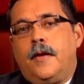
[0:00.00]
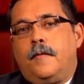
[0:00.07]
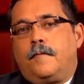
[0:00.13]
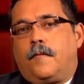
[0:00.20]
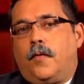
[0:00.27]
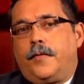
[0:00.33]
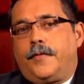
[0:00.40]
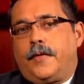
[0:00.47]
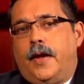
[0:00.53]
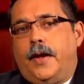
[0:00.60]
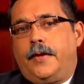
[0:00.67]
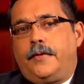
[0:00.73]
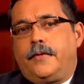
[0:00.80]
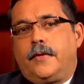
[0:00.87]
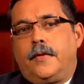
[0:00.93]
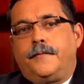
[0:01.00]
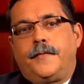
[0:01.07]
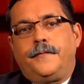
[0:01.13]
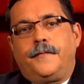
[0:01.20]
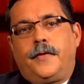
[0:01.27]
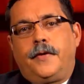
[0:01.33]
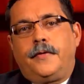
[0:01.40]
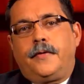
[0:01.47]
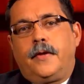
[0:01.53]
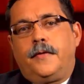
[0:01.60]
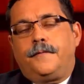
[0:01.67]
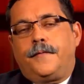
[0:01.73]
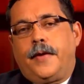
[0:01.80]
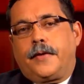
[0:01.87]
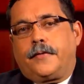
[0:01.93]
for signs of adverse
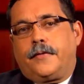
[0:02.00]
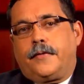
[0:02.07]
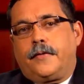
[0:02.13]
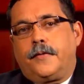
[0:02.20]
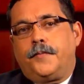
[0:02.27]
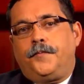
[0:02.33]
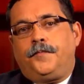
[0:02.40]
effects.